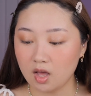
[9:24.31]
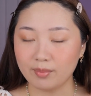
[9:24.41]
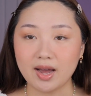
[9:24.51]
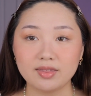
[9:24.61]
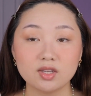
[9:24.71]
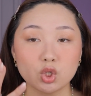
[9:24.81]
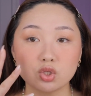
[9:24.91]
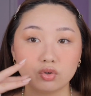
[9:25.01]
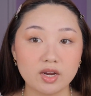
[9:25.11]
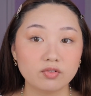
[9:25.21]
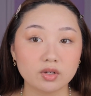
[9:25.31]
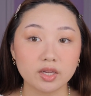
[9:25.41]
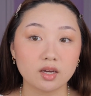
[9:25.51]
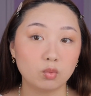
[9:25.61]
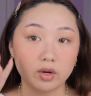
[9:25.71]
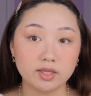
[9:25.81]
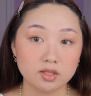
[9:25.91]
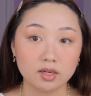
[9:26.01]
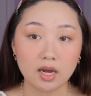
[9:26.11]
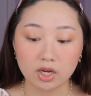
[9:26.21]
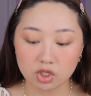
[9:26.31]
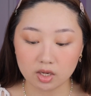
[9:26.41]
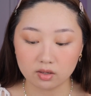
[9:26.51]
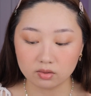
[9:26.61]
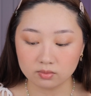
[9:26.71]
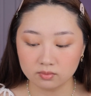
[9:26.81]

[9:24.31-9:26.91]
But I think it's just great for like a one and done eyeshadow.